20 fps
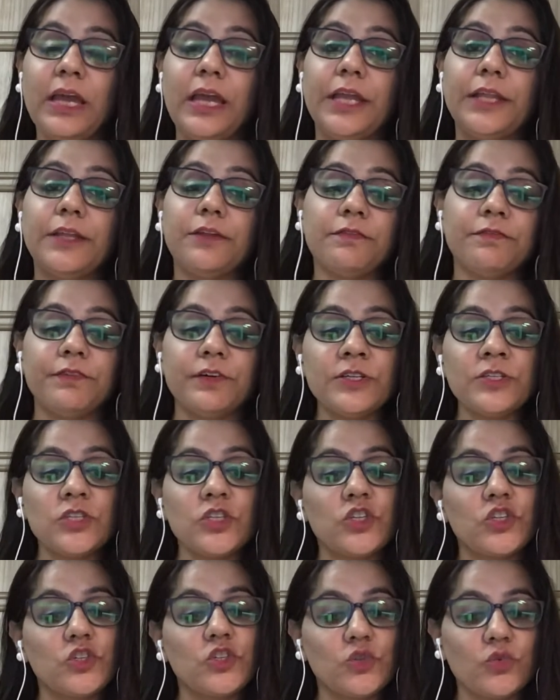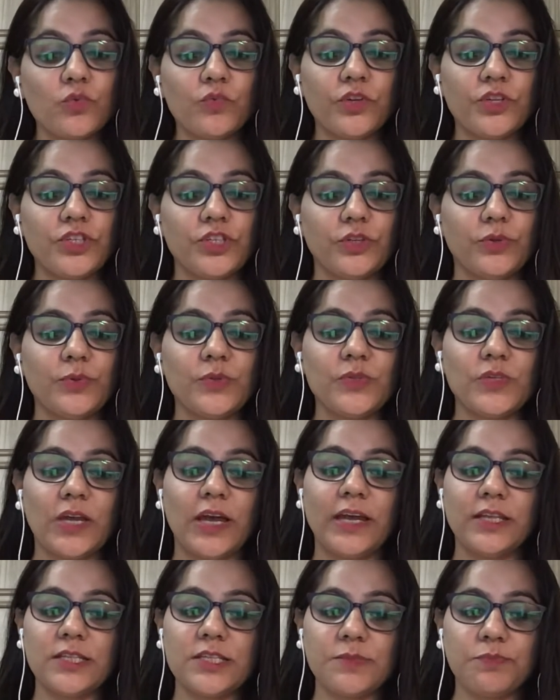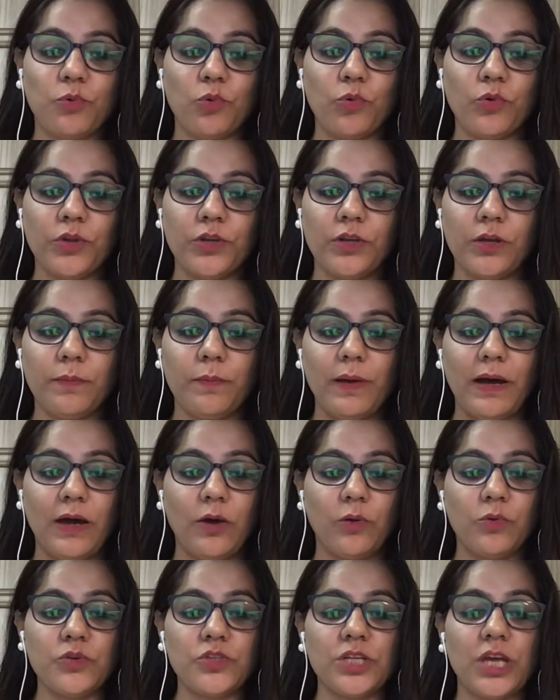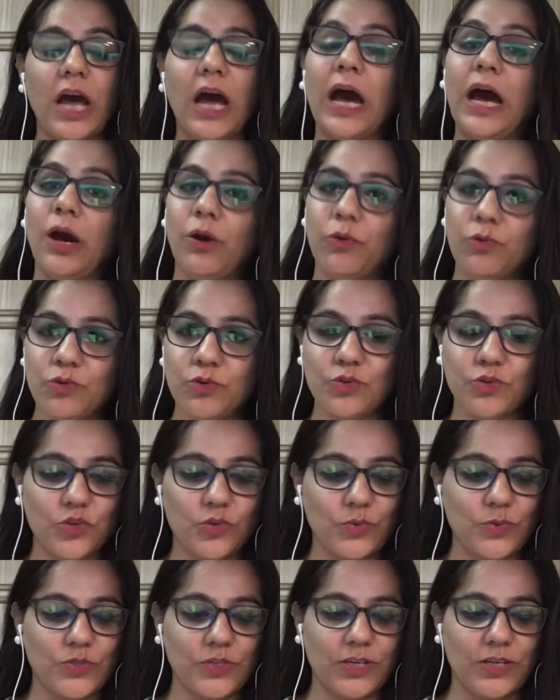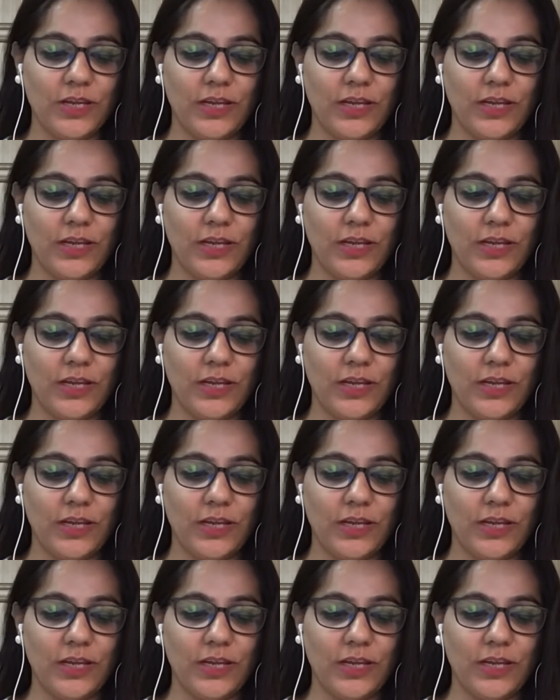In the first two videos, I had spoken about how to choose an